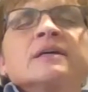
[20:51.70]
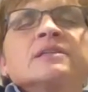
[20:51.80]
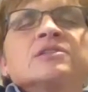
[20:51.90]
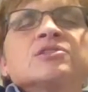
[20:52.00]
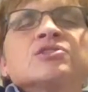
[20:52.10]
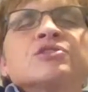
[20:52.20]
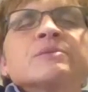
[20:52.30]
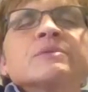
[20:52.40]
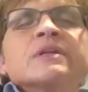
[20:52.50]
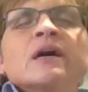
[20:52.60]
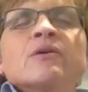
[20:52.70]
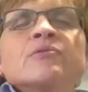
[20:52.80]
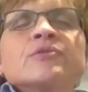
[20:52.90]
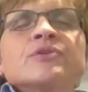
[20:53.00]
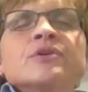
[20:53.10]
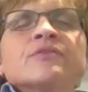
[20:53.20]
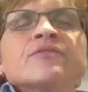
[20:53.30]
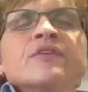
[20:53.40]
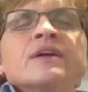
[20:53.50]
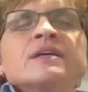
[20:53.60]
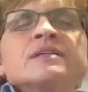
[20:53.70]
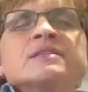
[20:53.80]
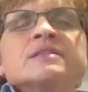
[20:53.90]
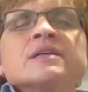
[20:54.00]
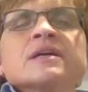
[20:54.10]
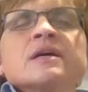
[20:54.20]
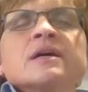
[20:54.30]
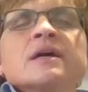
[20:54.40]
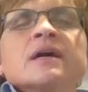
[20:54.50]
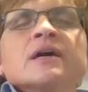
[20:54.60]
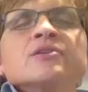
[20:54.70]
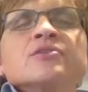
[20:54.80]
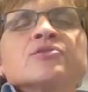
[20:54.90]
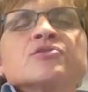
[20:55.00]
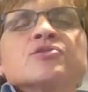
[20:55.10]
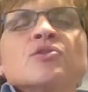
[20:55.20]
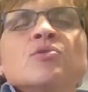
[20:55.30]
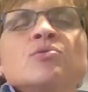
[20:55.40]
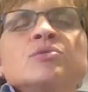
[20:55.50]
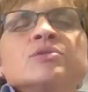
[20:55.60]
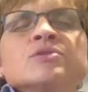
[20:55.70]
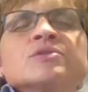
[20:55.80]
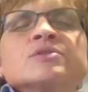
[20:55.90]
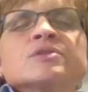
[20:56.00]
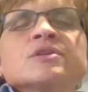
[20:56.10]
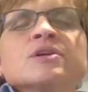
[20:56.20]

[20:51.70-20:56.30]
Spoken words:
just drip down to your face and your shoulders,